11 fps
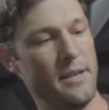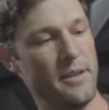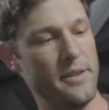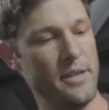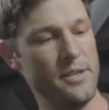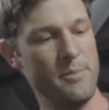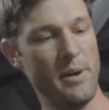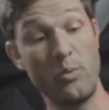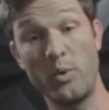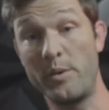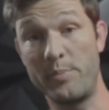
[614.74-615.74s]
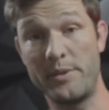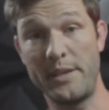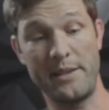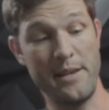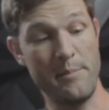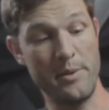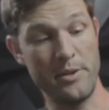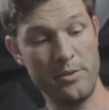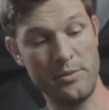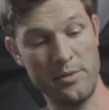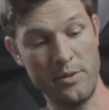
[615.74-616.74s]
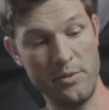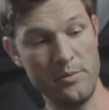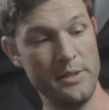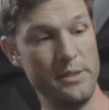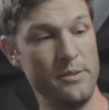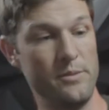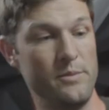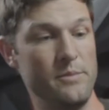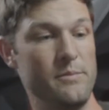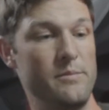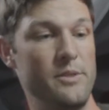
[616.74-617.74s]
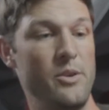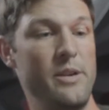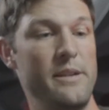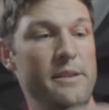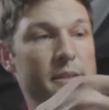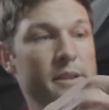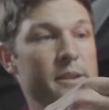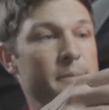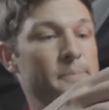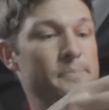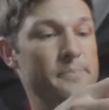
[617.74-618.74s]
then you might want to protect that barrel, so it'll go down in there